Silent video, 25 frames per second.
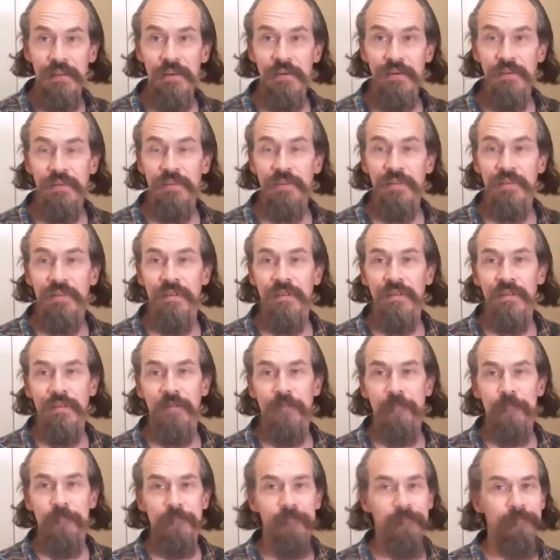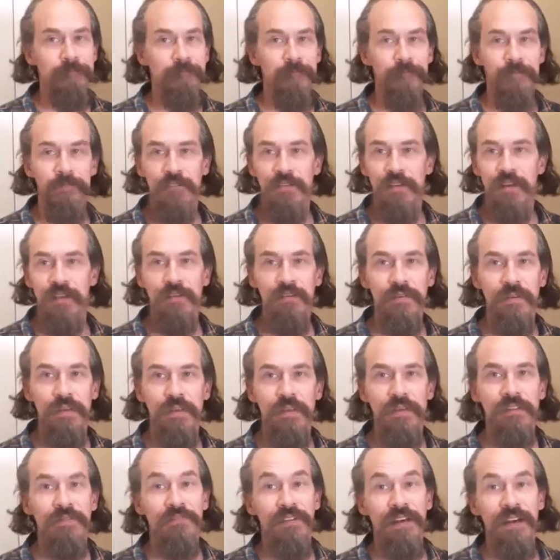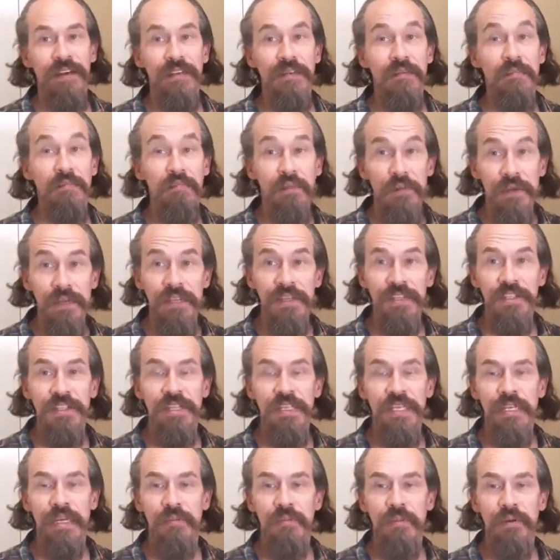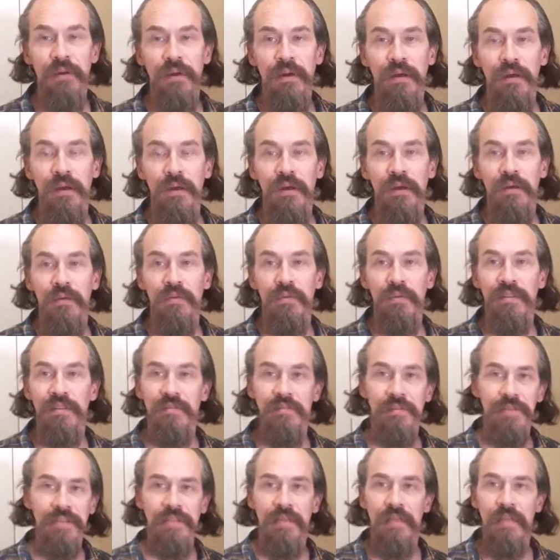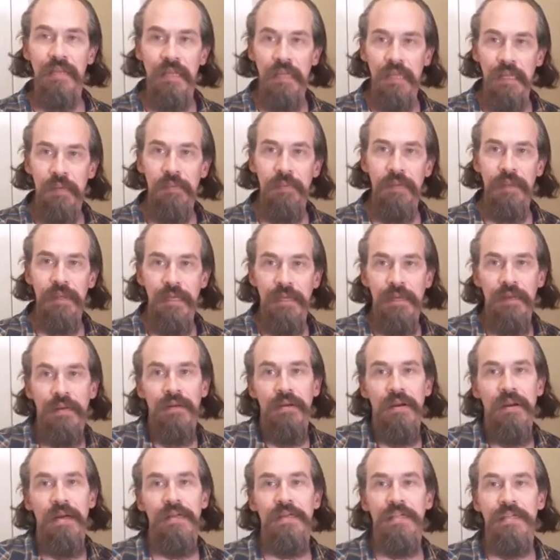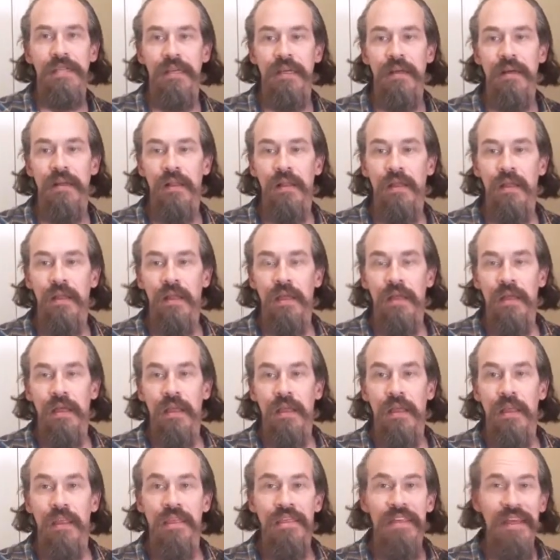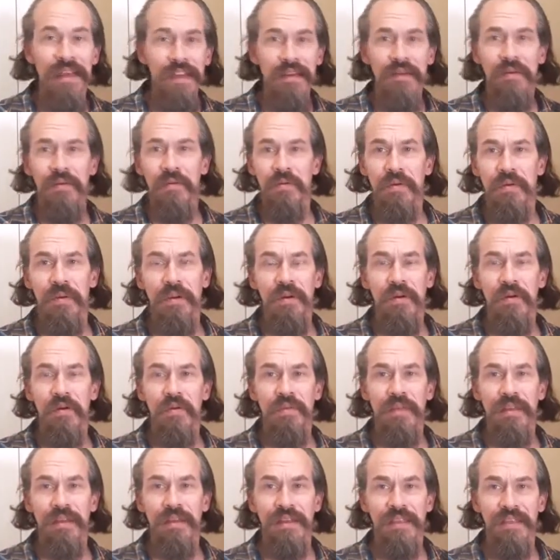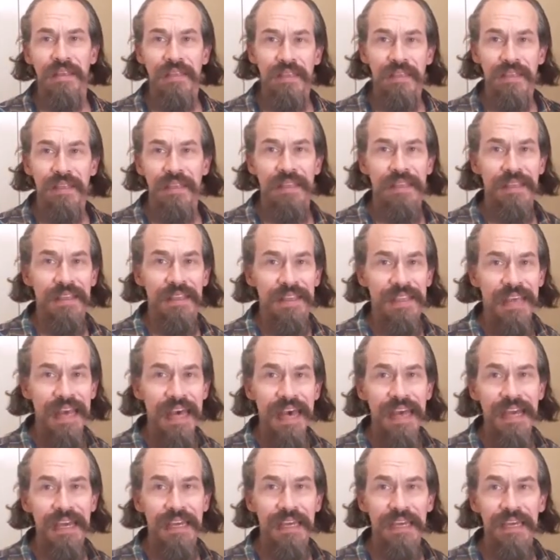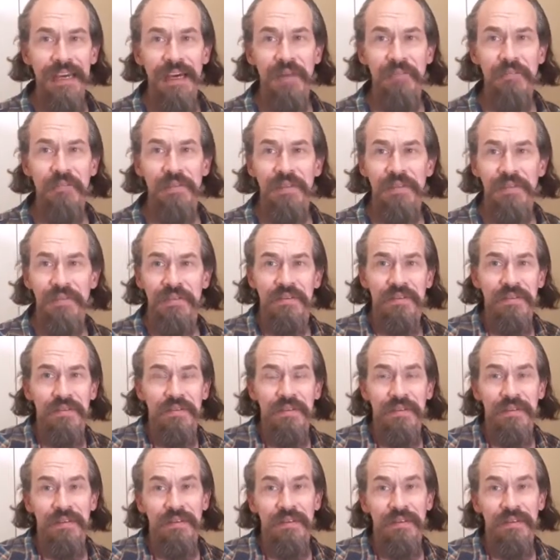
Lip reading: those, generally you could find them pretty cheap when someone's selling them at a garage sale. They don't know that cup is